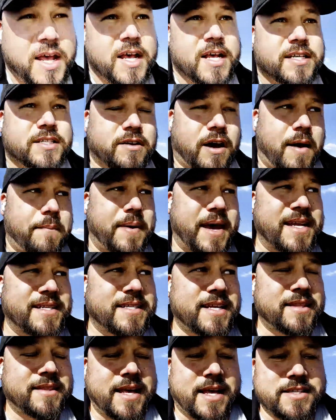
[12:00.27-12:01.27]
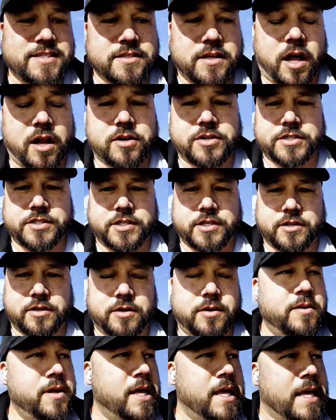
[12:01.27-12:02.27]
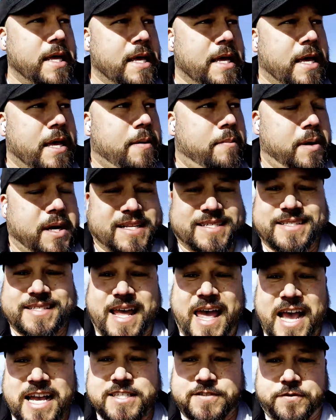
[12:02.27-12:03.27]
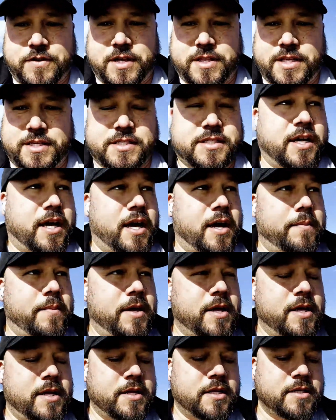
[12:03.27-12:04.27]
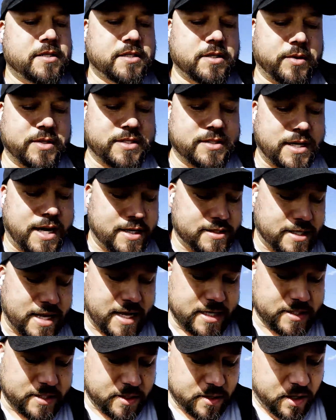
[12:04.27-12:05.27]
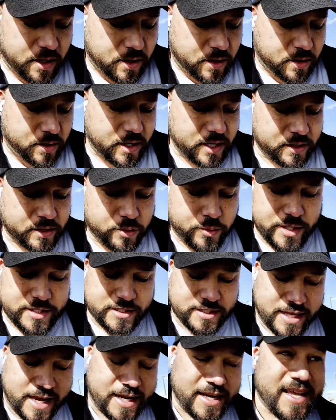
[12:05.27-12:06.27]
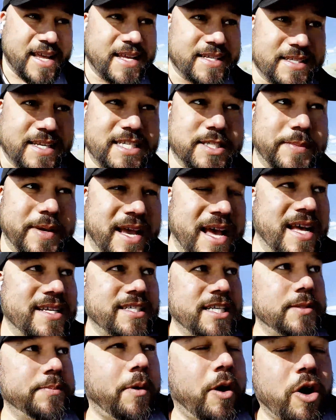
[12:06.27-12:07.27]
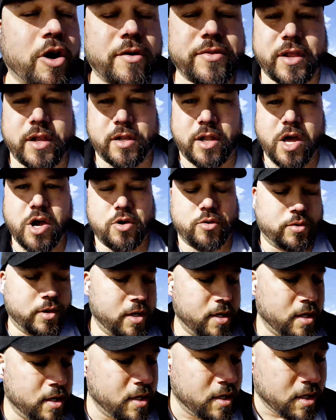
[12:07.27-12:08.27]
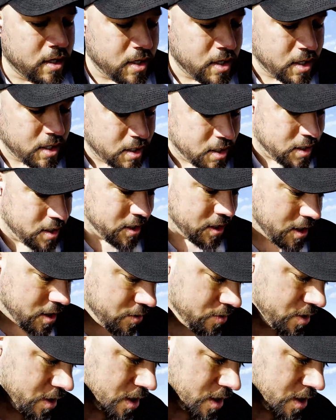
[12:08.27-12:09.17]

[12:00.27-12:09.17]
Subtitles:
So I made $10,000 still, but it's tax free this time, so it's not taxed at all. And the reason that is because it's part of the loan, you know.